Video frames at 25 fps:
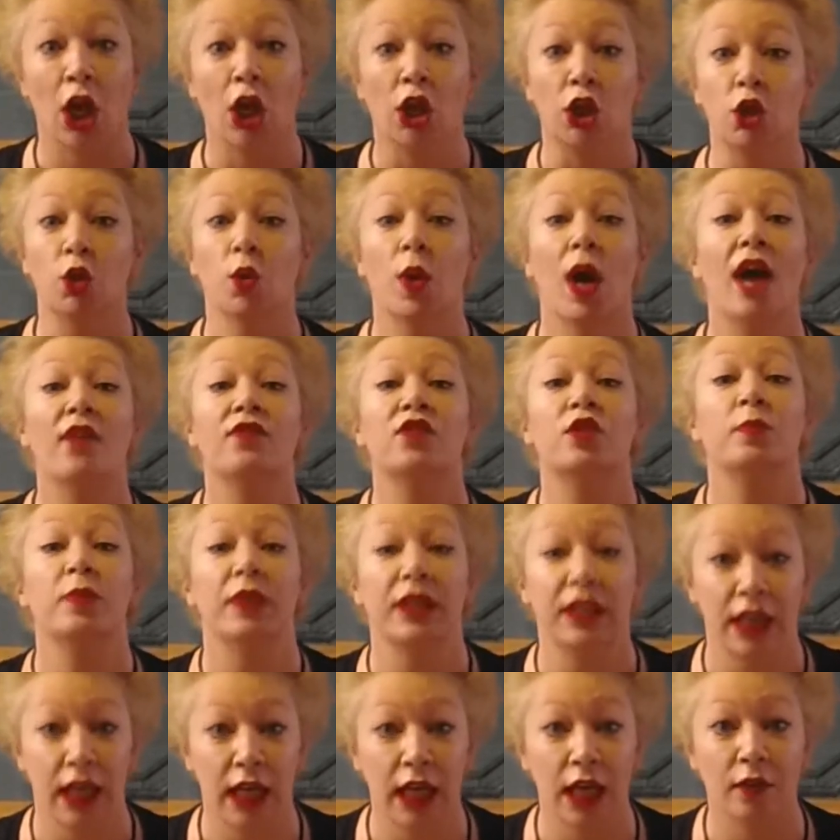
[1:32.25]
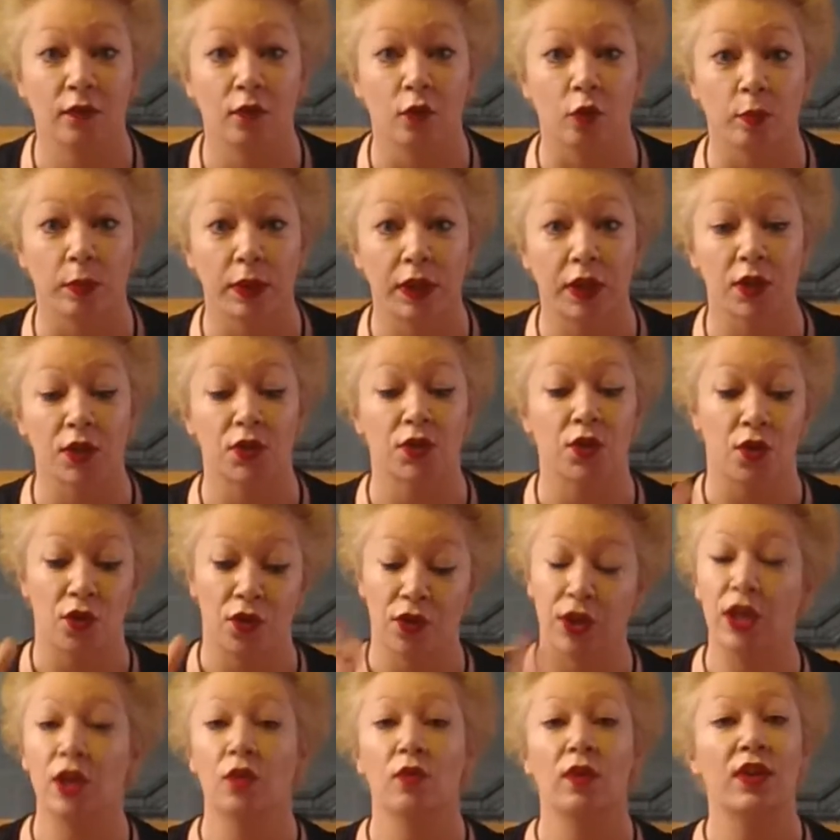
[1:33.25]
you have to be careful because the
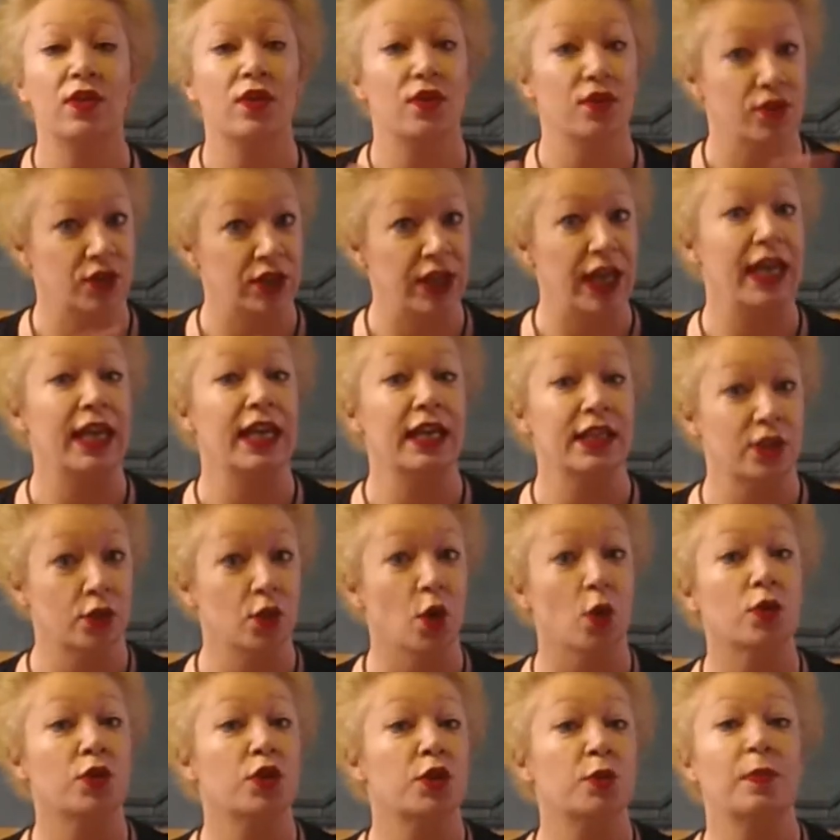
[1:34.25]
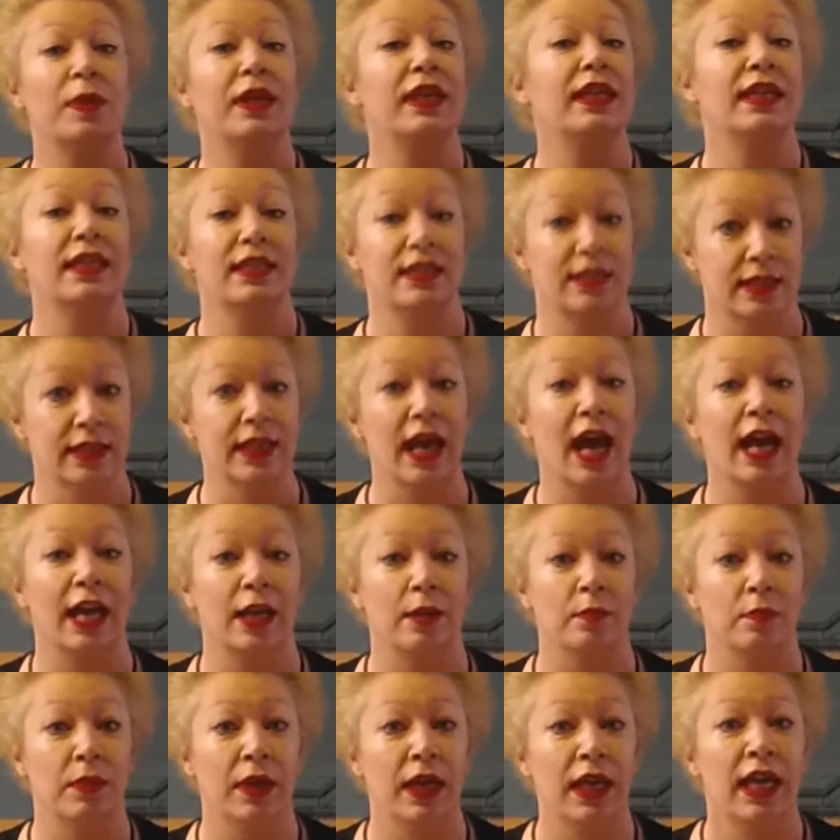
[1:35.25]
theory that dares not speak its
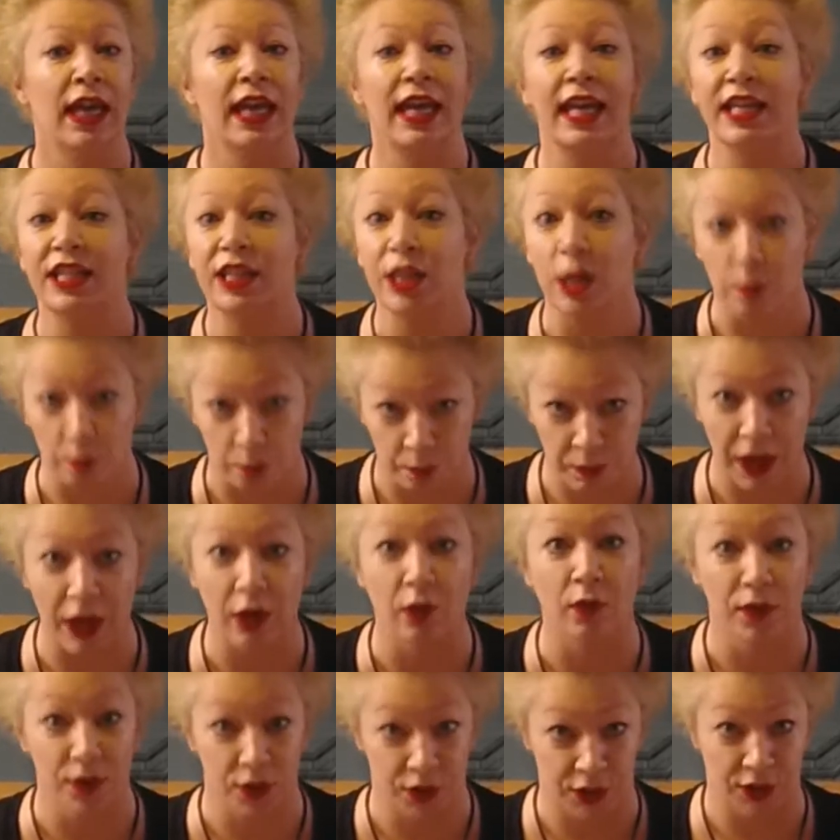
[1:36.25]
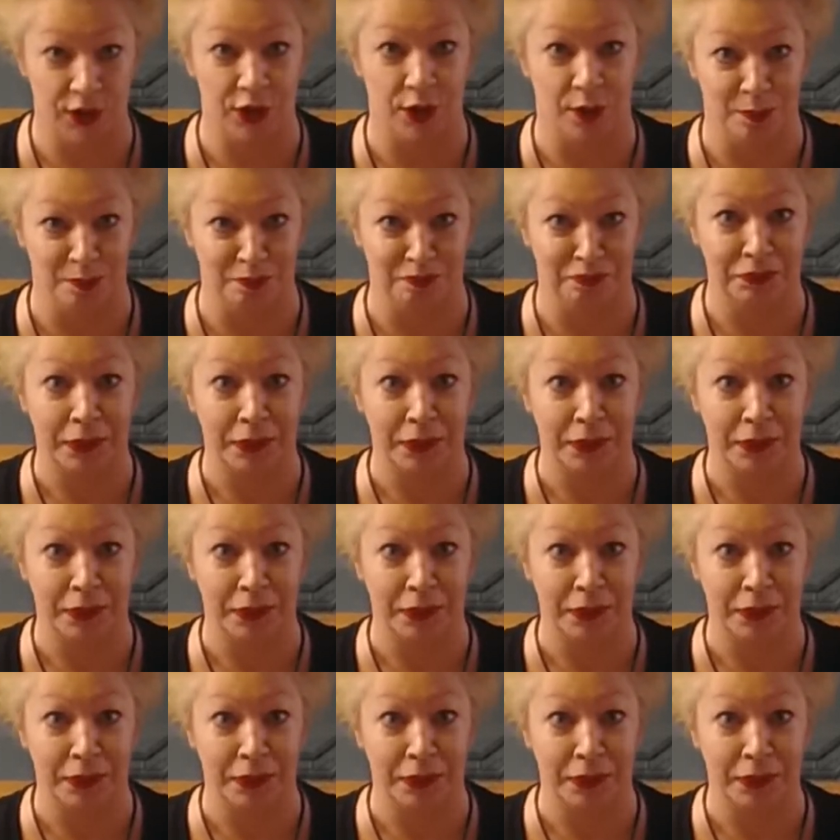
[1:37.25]
name is empiricism.